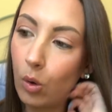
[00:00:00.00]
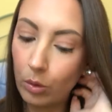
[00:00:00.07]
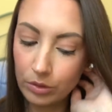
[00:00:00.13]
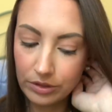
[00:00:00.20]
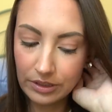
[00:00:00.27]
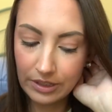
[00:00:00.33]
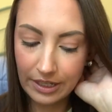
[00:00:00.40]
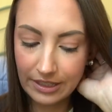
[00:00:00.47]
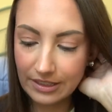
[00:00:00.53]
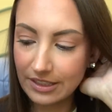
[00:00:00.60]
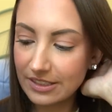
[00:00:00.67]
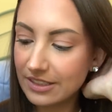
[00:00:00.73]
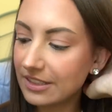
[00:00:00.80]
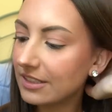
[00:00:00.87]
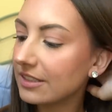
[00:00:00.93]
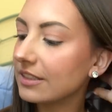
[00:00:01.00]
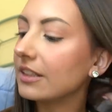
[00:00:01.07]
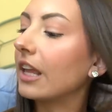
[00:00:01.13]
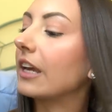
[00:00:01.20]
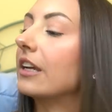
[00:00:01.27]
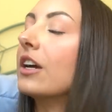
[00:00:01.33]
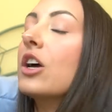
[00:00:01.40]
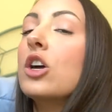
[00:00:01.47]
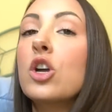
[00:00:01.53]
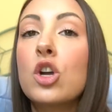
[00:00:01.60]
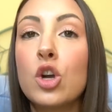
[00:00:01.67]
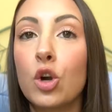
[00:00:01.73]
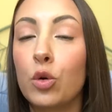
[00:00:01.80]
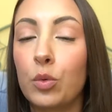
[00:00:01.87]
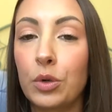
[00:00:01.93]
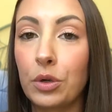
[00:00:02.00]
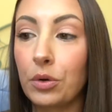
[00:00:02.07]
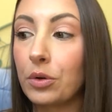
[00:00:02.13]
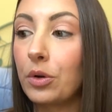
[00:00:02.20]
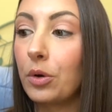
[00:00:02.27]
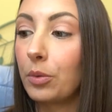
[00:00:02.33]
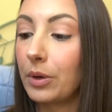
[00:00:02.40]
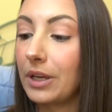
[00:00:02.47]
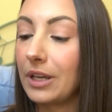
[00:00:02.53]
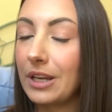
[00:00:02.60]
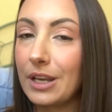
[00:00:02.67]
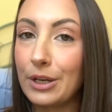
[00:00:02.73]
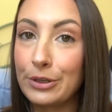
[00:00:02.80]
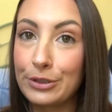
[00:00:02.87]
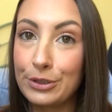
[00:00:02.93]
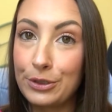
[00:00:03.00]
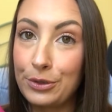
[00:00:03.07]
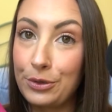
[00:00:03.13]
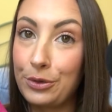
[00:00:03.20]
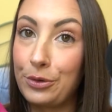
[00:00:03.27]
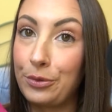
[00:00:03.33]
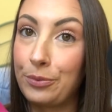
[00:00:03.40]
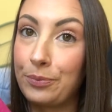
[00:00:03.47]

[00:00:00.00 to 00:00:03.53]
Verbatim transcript: but like this is like we are going into